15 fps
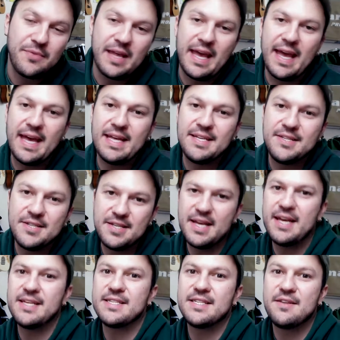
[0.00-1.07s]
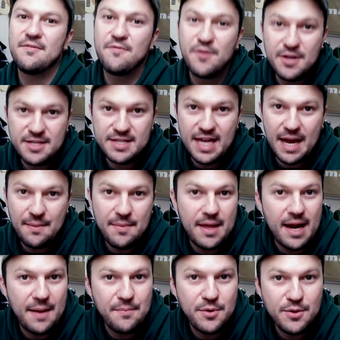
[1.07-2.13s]
and today is the first time that
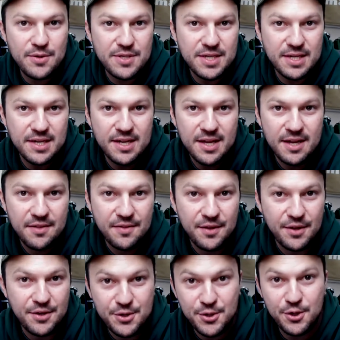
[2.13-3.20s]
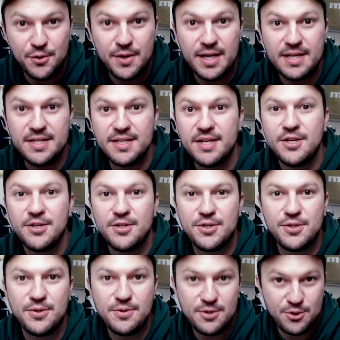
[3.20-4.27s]
I'm using the Turret
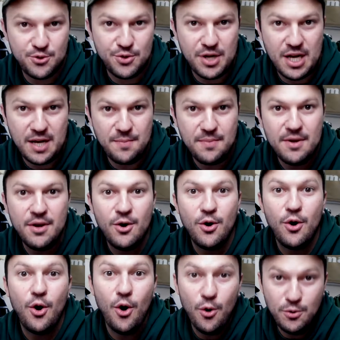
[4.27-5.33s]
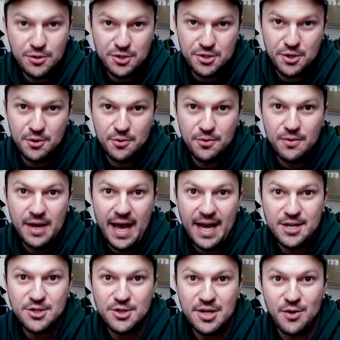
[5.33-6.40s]
to stream. Also,
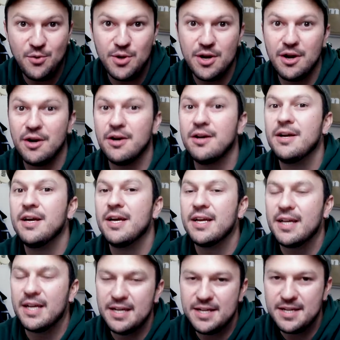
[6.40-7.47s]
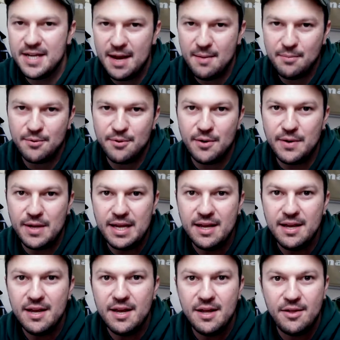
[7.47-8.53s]
actually, we are contemporary
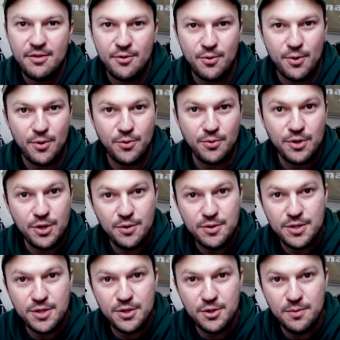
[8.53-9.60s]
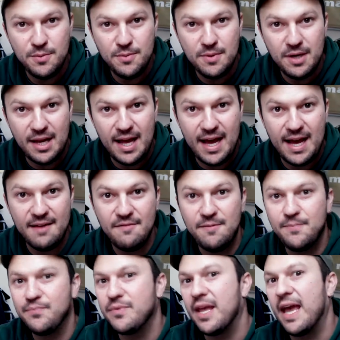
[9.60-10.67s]
through YouTube Live
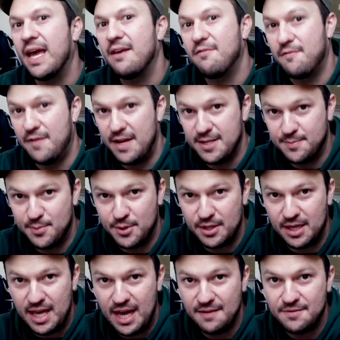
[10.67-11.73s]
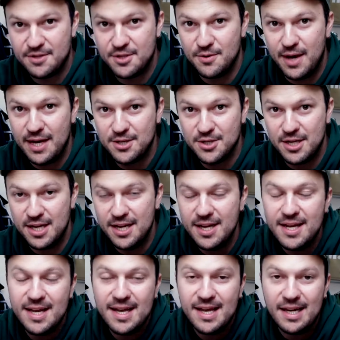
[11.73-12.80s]
and Facebook Live. So actually,
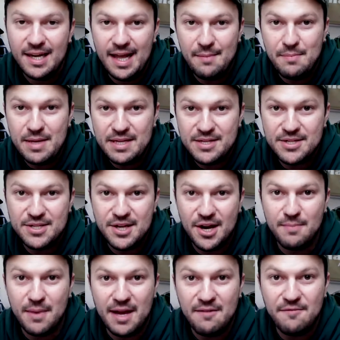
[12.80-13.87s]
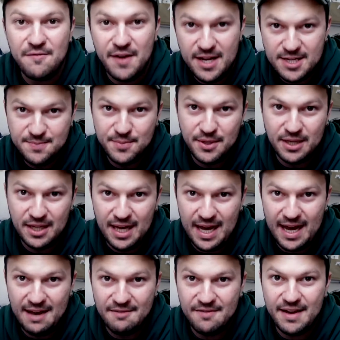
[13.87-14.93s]
let me start my Facebook
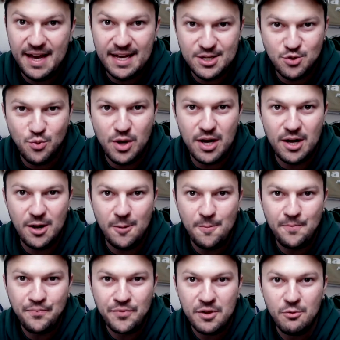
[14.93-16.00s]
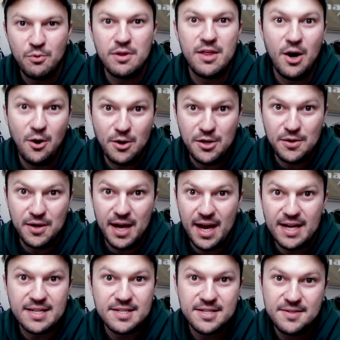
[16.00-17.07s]
Live as well with all you
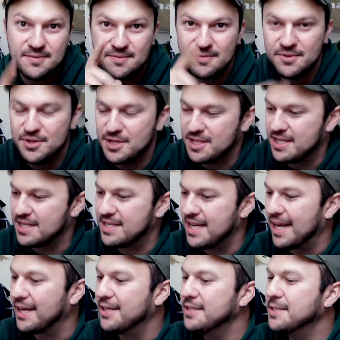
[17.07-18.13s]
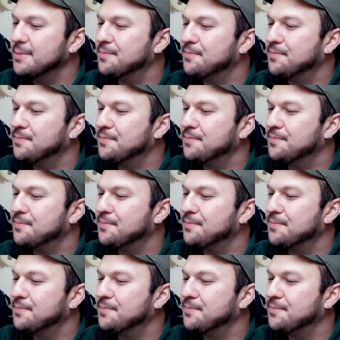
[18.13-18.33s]
guys. Just a second.